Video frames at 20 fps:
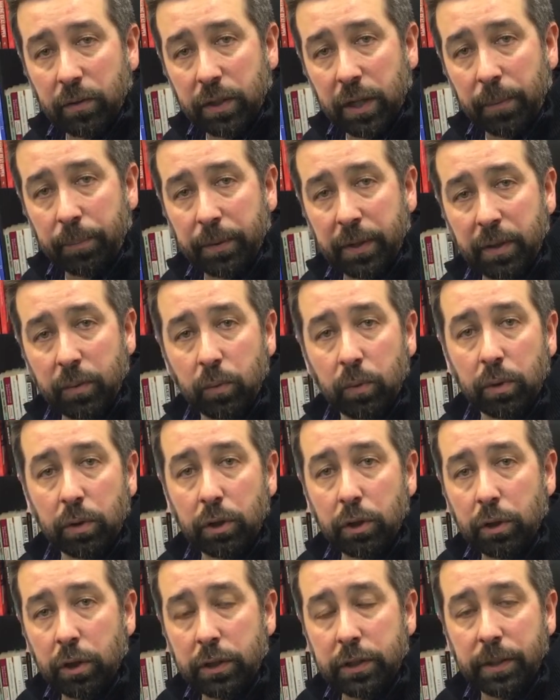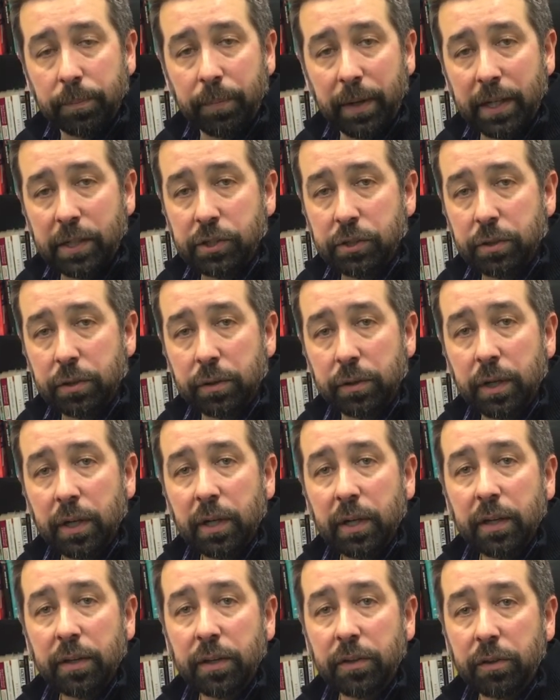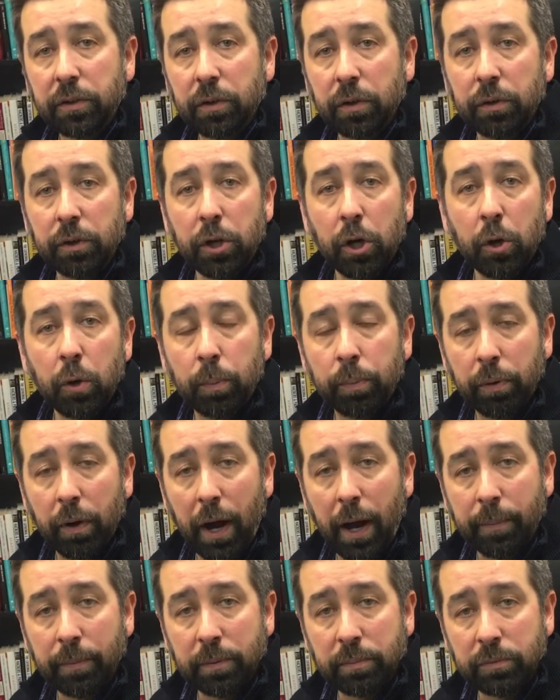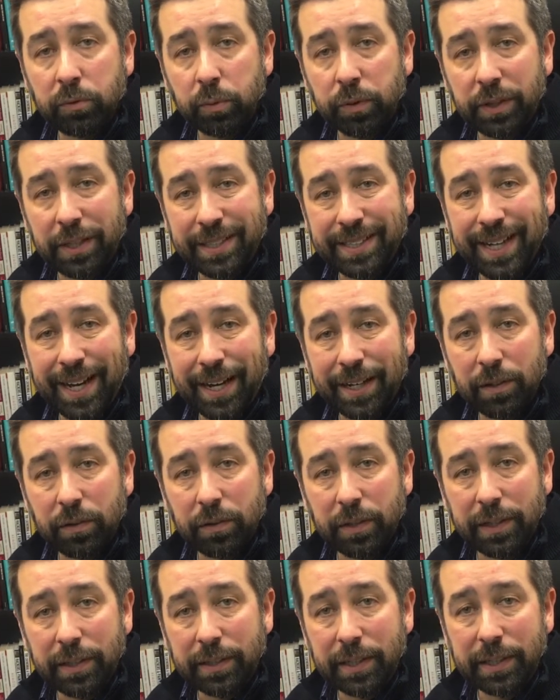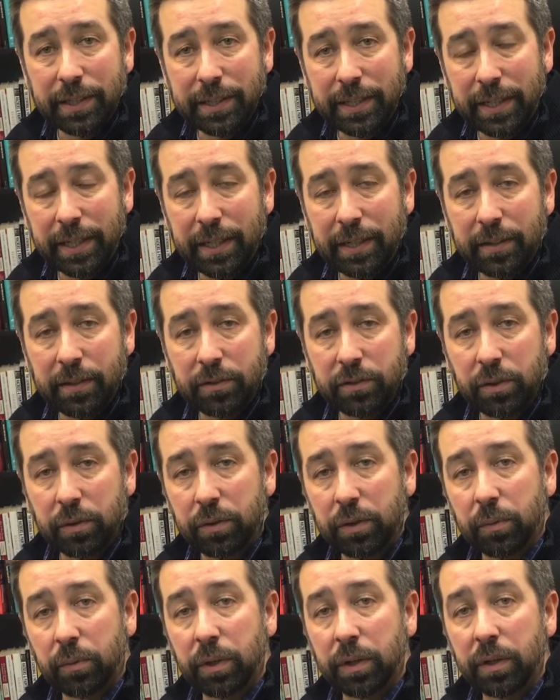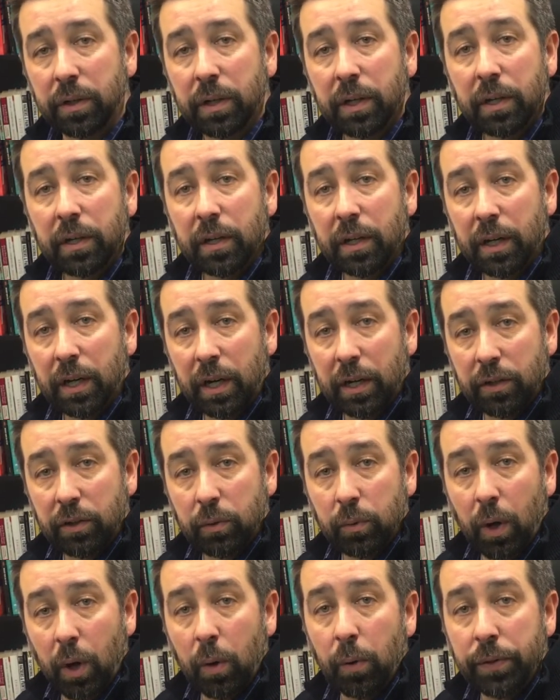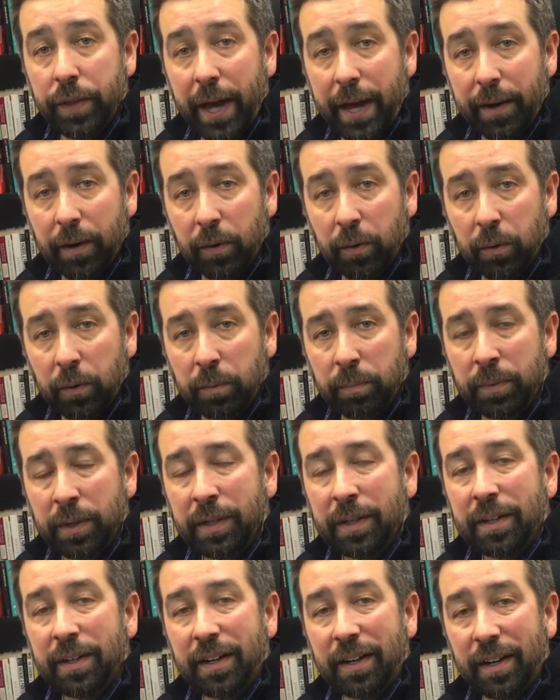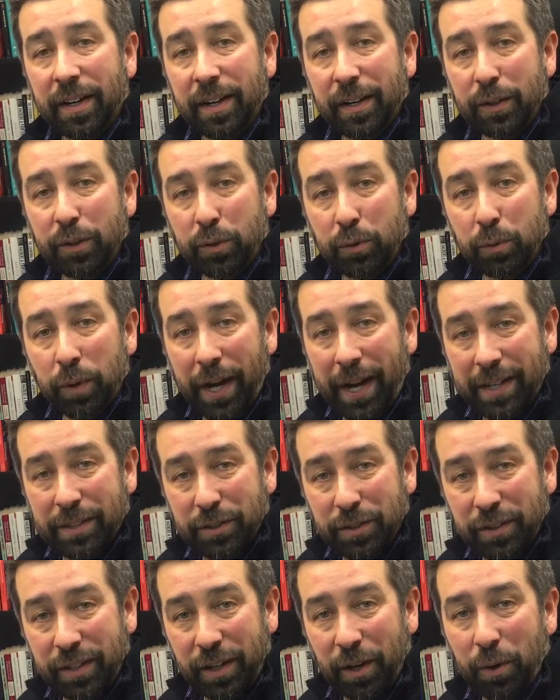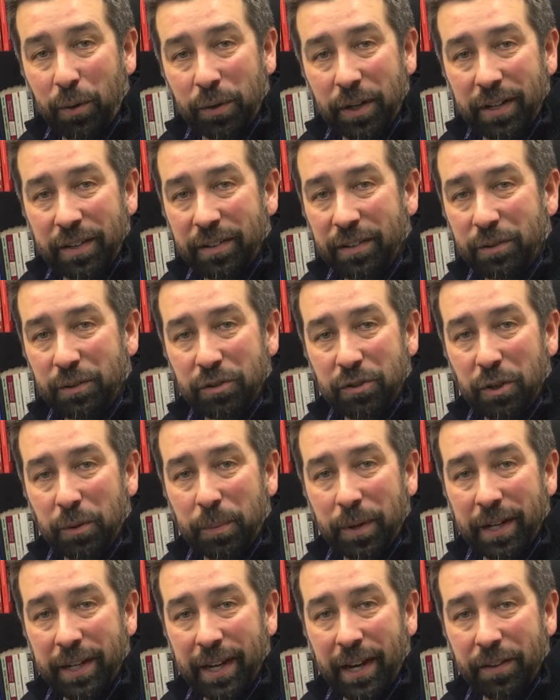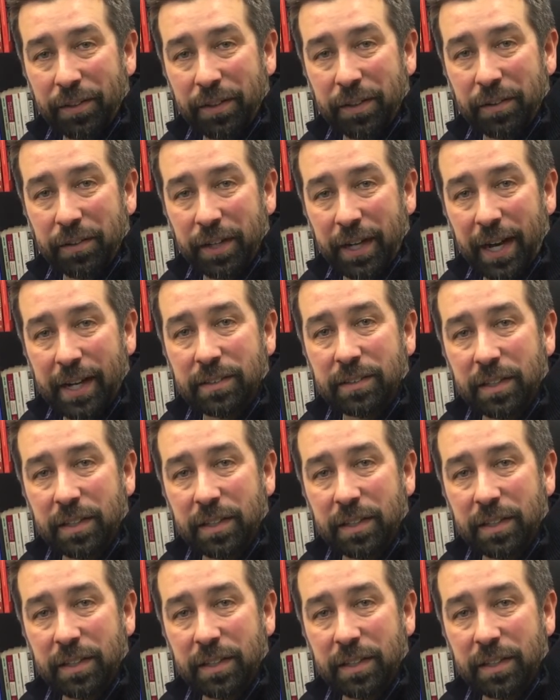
company will look to make sure that there are no problems with the title and the deed, so that when you own that home, you actually own it and there's nobody out there that has